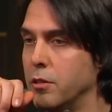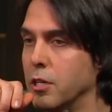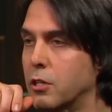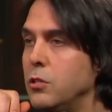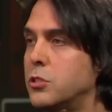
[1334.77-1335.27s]

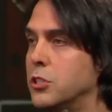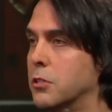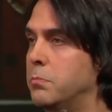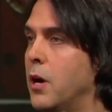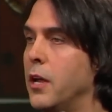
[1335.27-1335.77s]
the
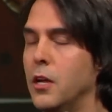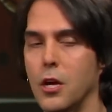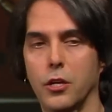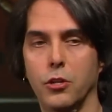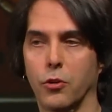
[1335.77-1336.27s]
acoustic, but
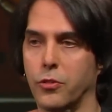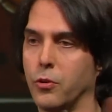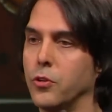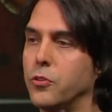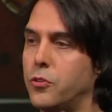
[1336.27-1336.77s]
you know
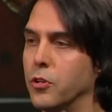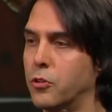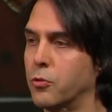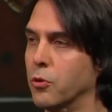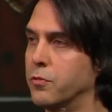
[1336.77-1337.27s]
there is
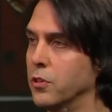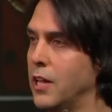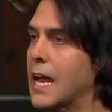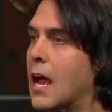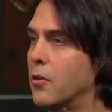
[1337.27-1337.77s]
sort of a
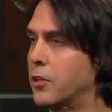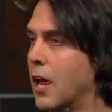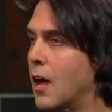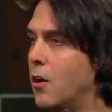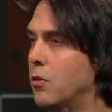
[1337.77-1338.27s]
layout to
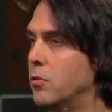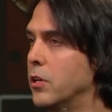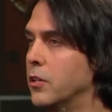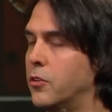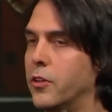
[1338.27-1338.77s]
how
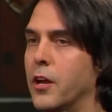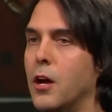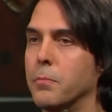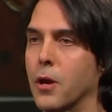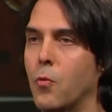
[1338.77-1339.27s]
it's set
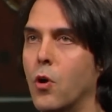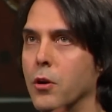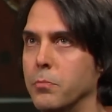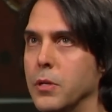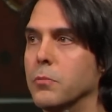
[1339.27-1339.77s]
up, and I so
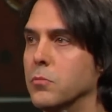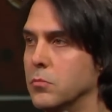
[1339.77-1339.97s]
want. So you started